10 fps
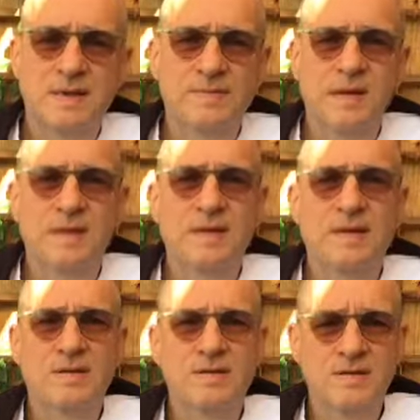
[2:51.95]
and they
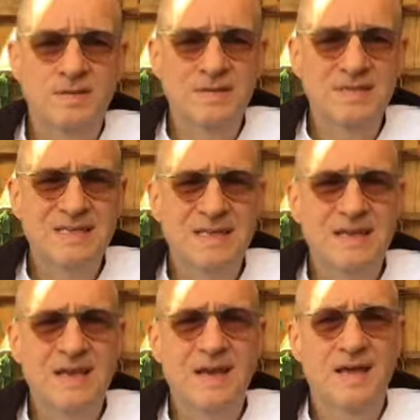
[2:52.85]
see
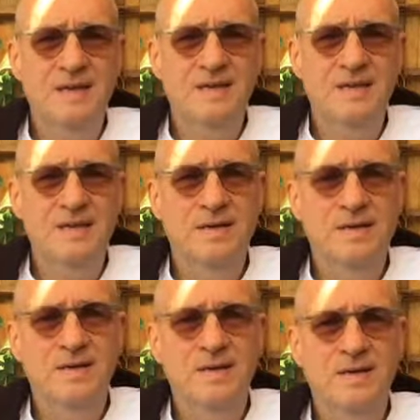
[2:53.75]
that
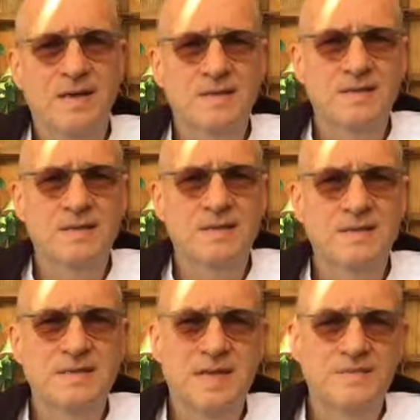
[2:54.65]
as a
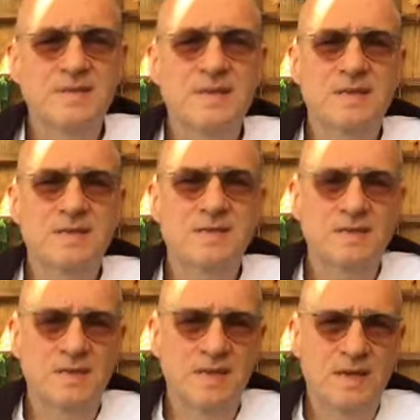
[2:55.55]
set of skills
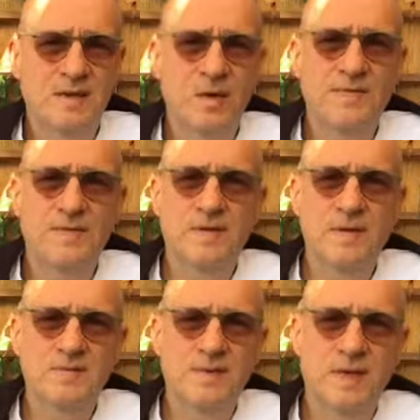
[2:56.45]
that they offer
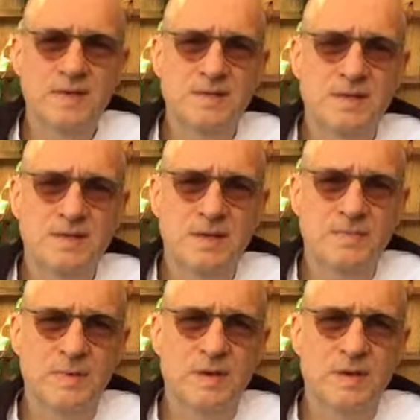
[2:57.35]
in relationship.